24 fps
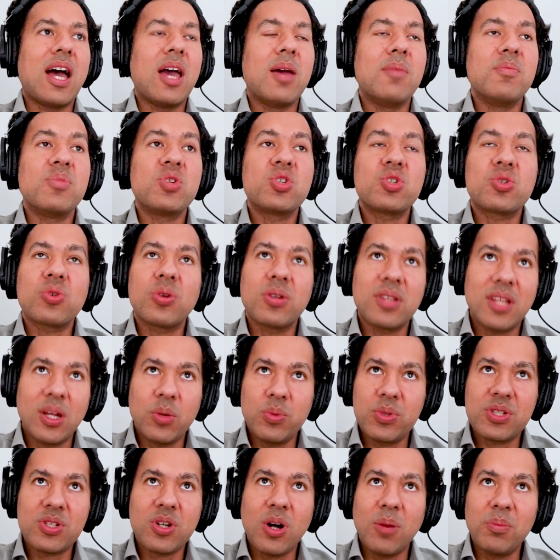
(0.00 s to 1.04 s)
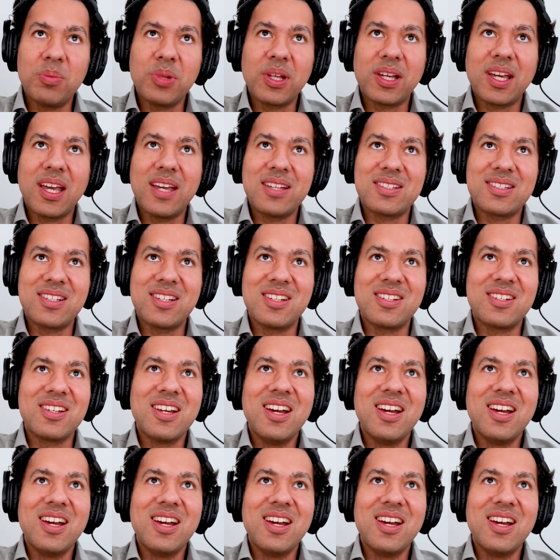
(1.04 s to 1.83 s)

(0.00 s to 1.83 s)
I'm sure that was complicated.